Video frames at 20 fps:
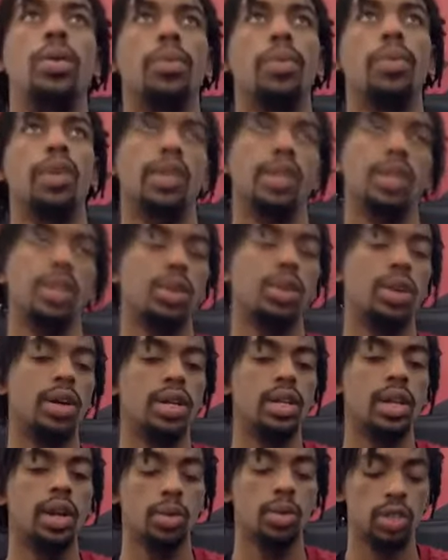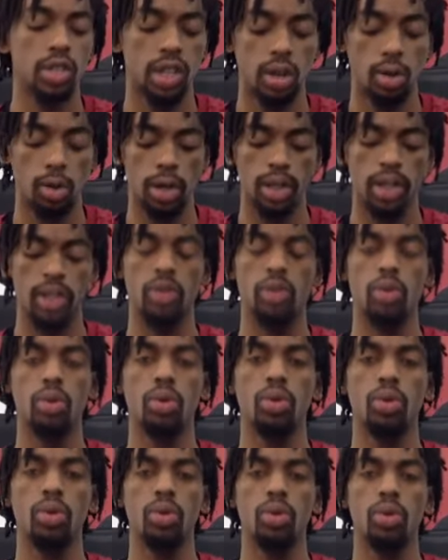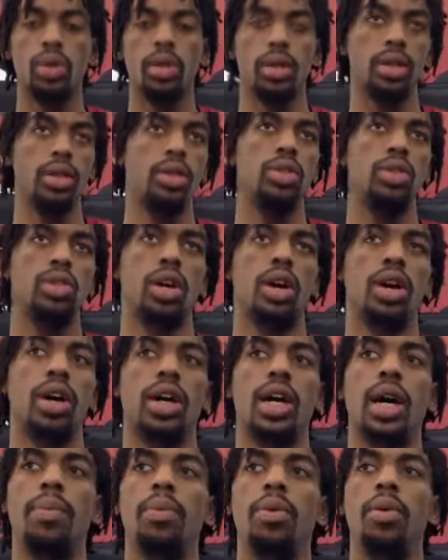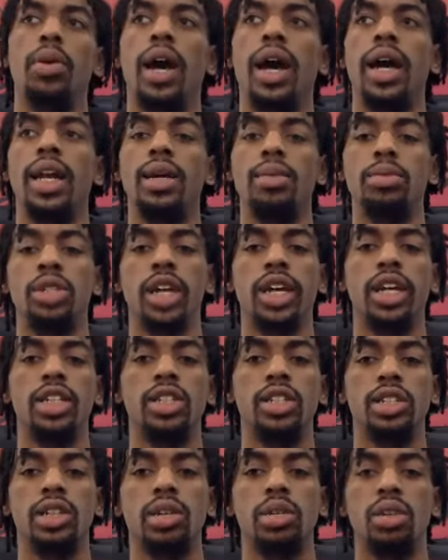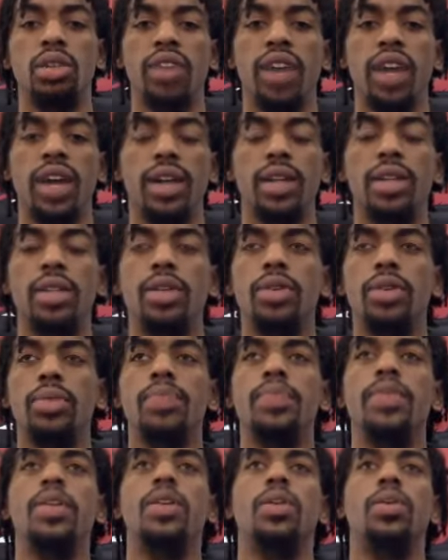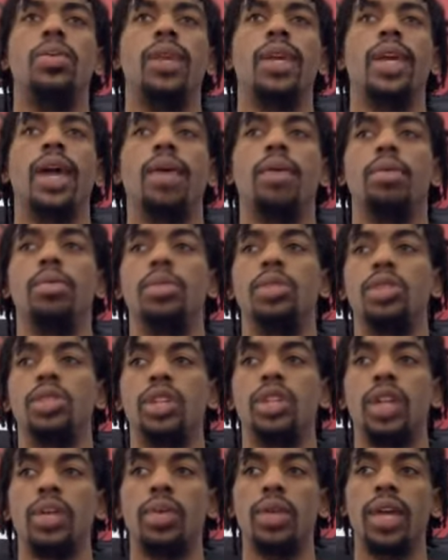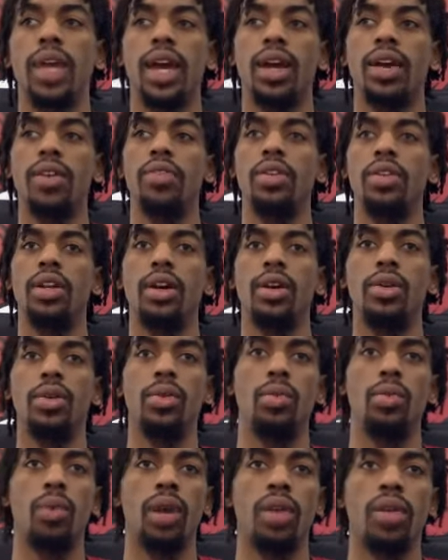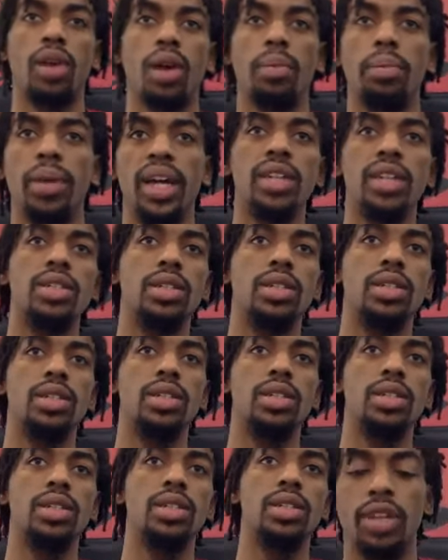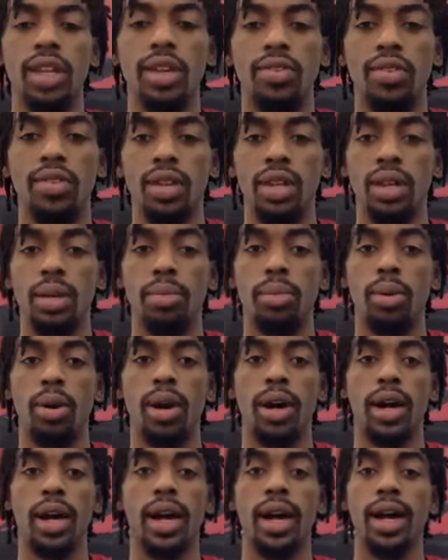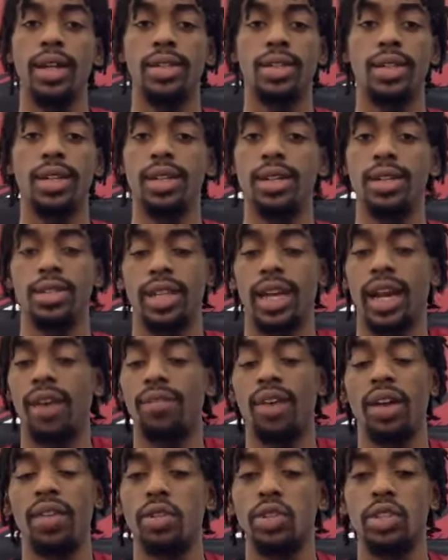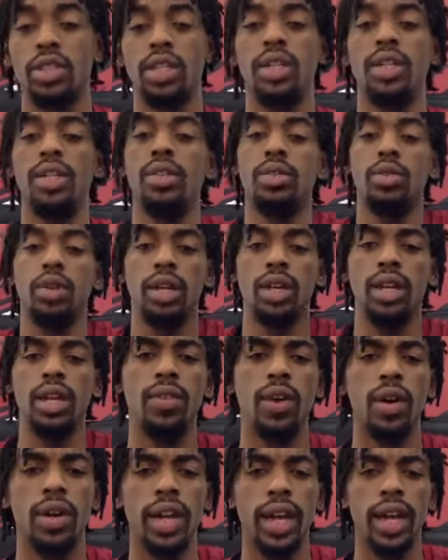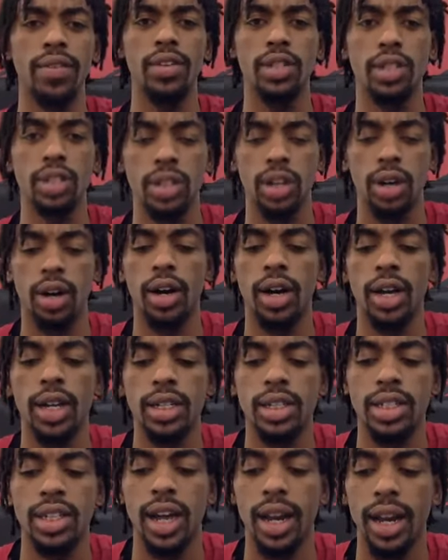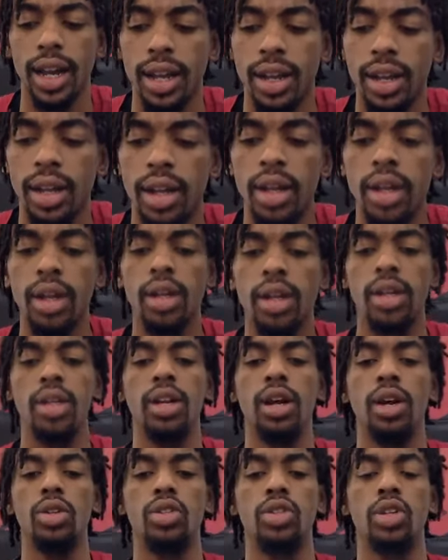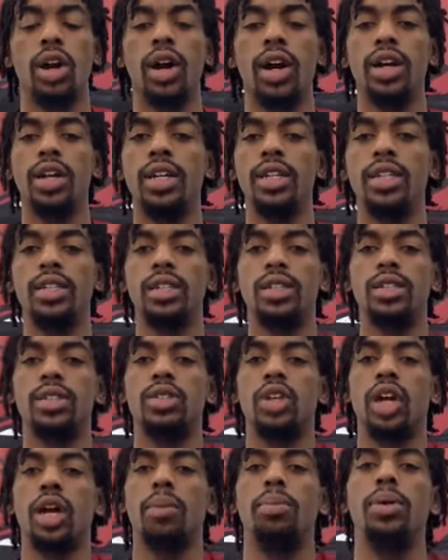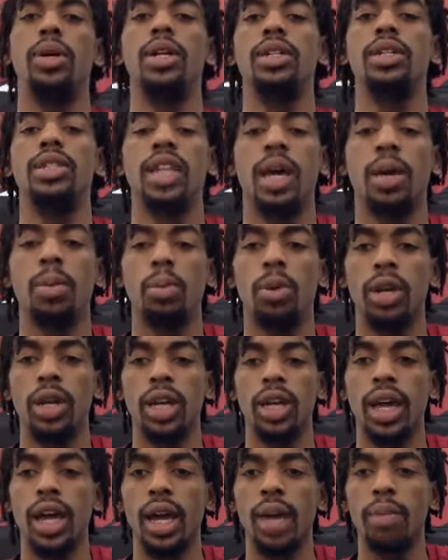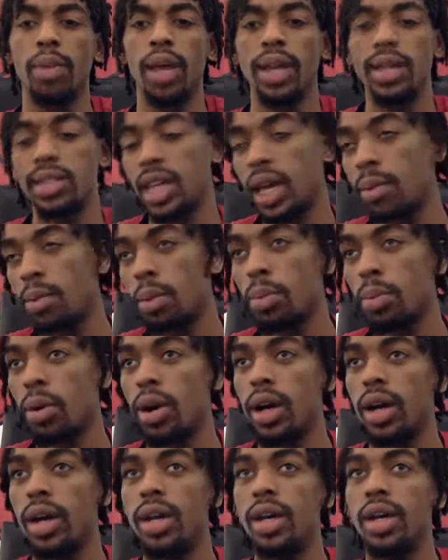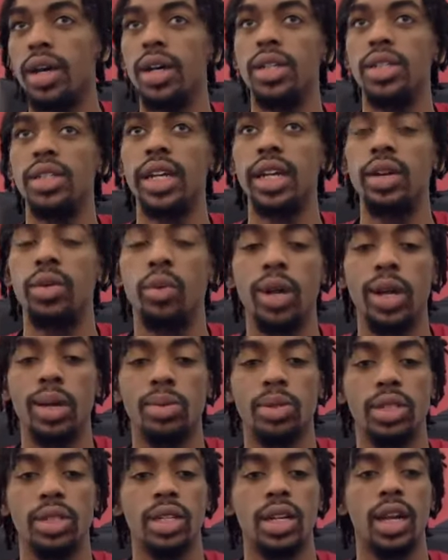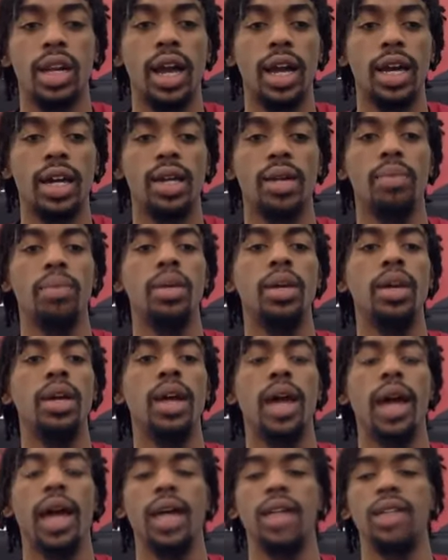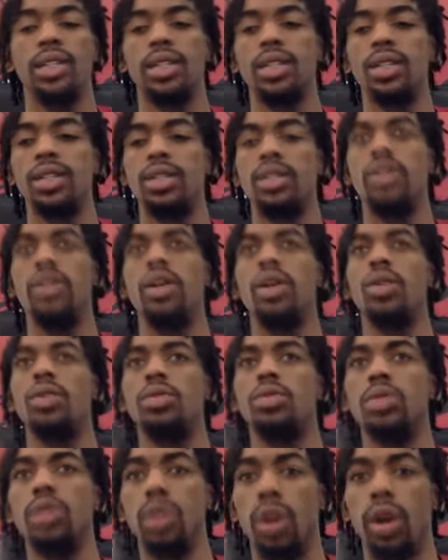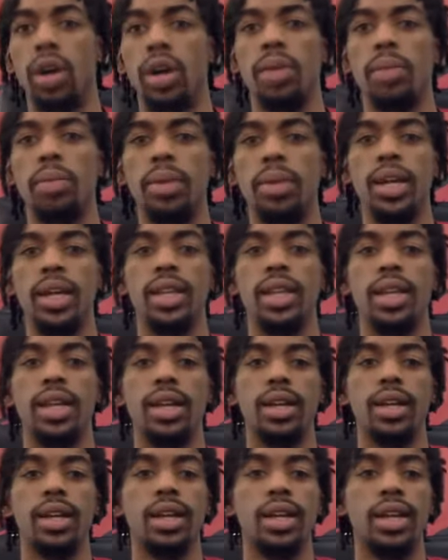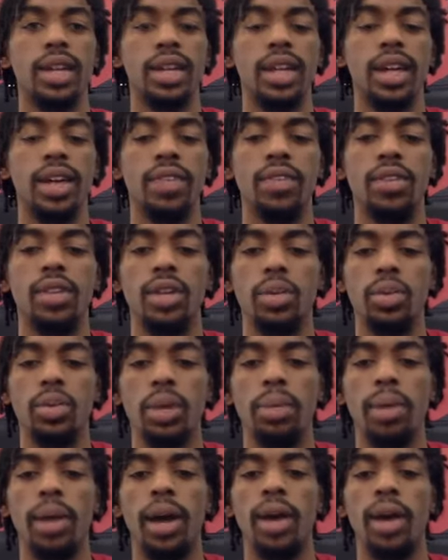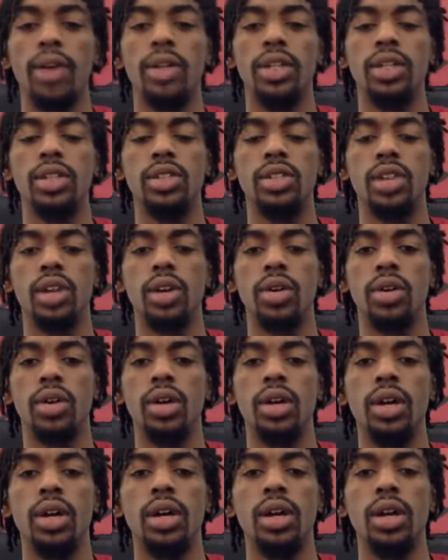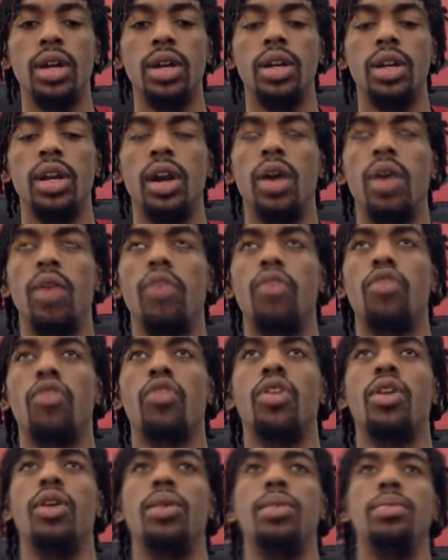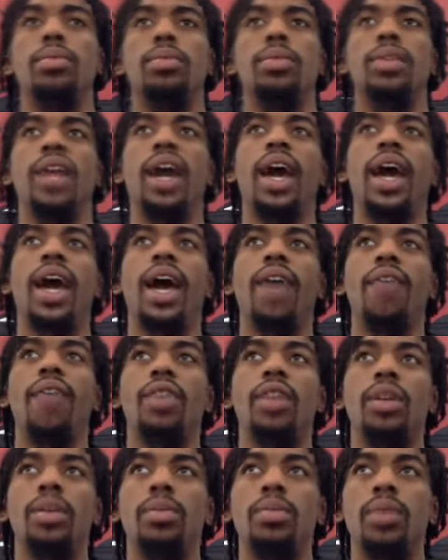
early on, you know, we're still working through it. You saw a couple lineup changes that we've had to do. When it came to Missouri, we gave you know one of our best uh, 50-50 ball guys getters that I've ever seen in Devo Davis. You know, a good shot at you know starting and just trying to put his stamp on the game. Last game, we brought uh, Jaylin Williams into the lineup as a you know longer big that can definitely rebound, and so you know from not having him,